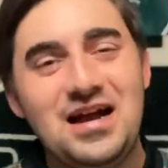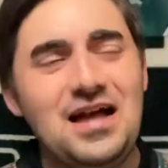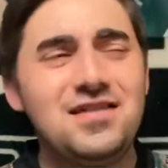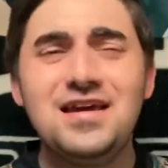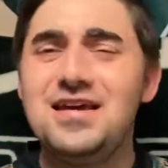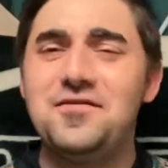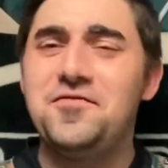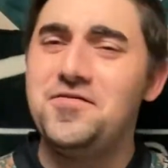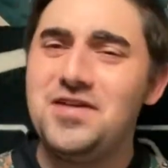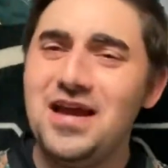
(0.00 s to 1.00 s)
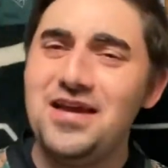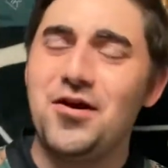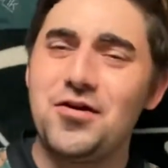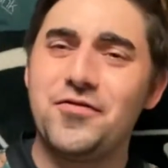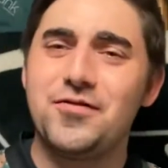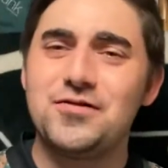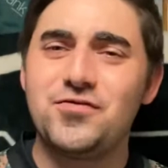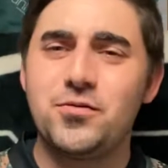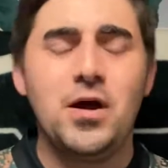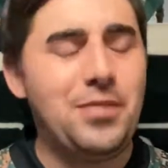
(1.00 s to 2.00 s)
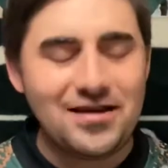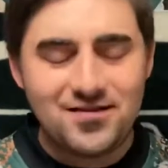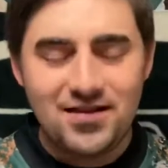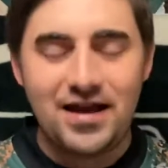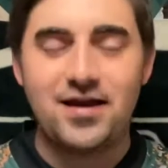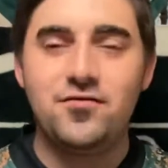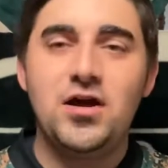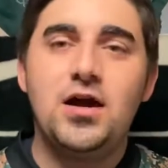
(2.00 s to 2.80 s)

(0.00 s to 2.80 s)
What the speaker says: I think he had a 58-yarder for his first. Back to the negative.